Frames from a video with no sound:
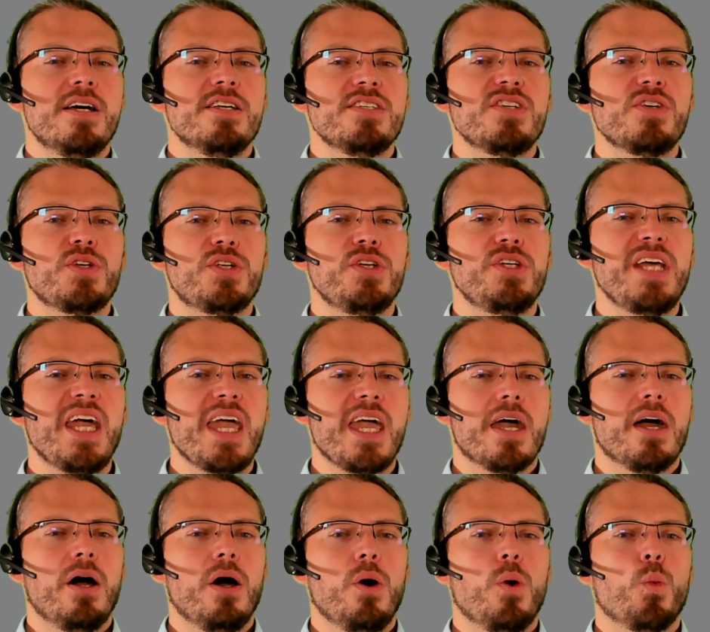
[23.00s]
So
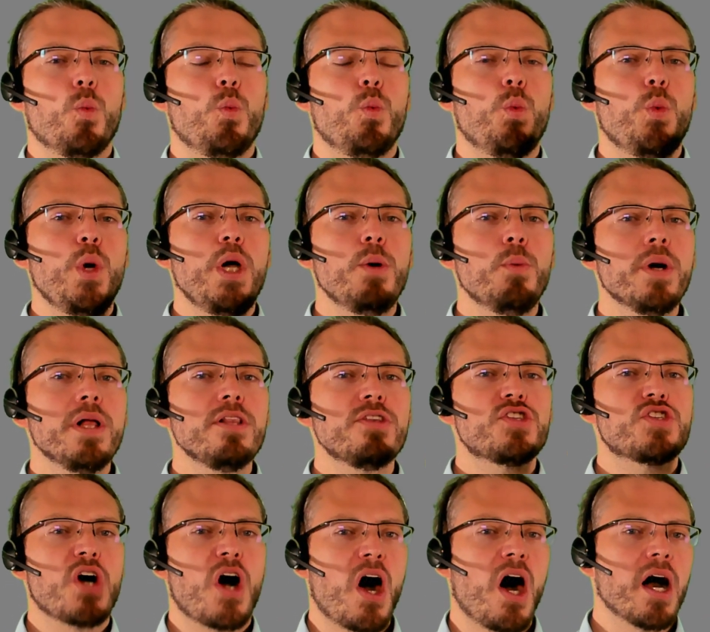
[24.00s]
today we will
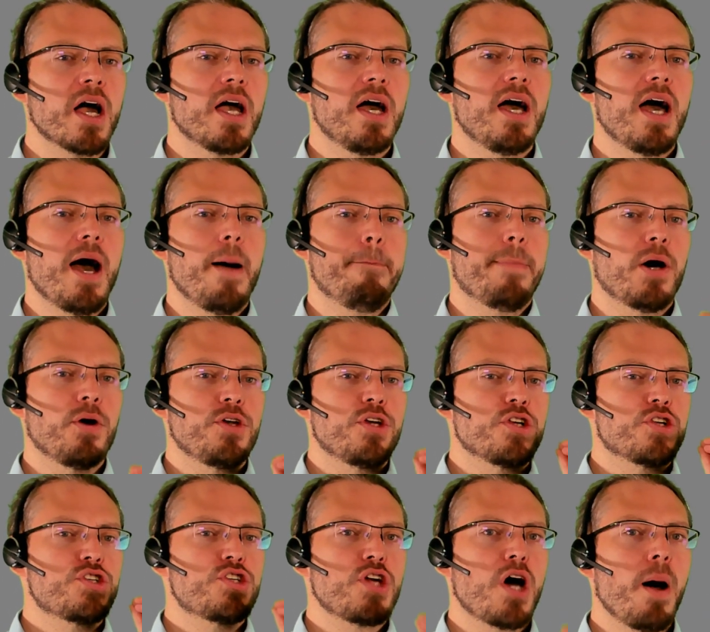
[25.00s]
talk about the
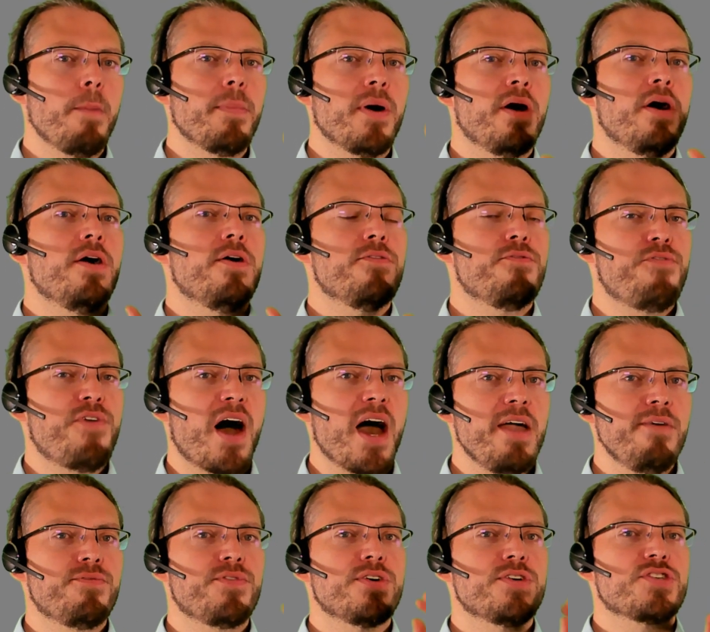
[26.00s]
top
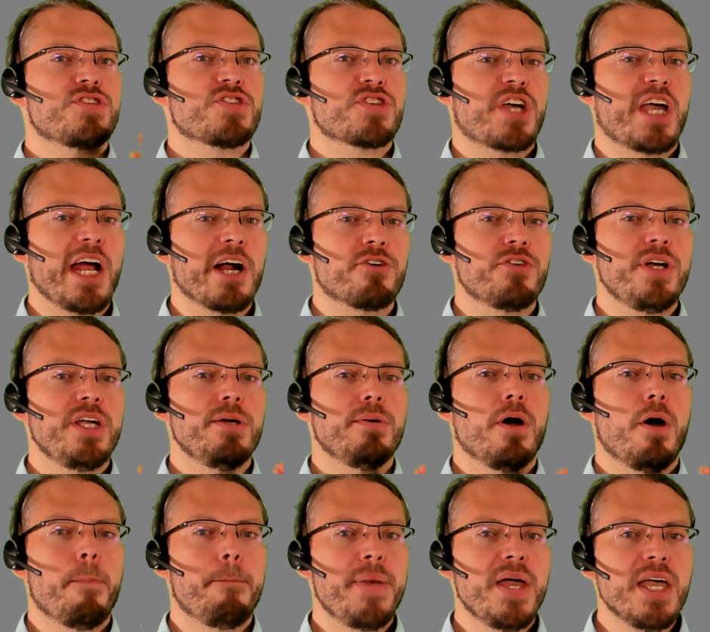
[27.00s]
5 scary
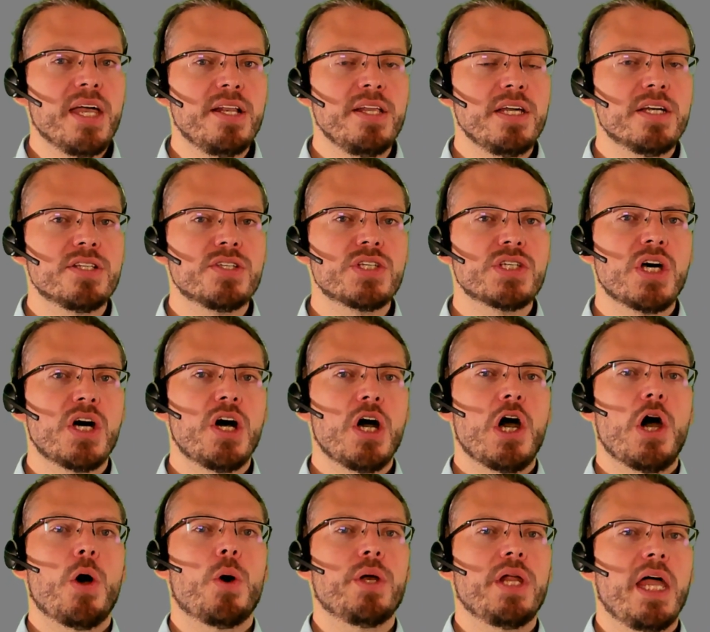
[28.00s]
opinions
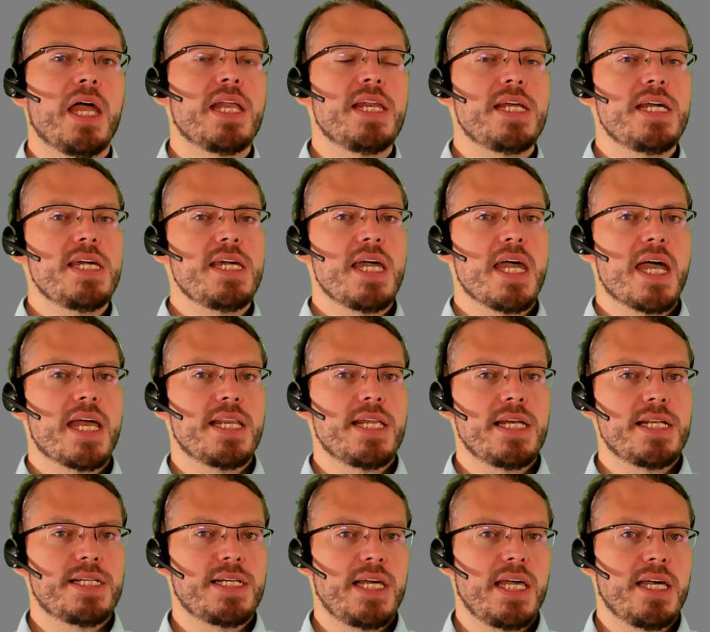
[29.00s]
on NDE
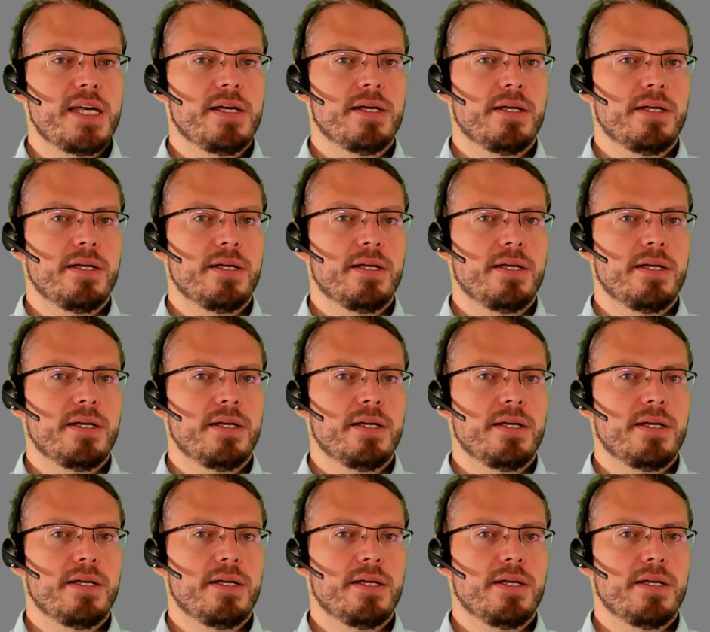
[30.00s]
NDT.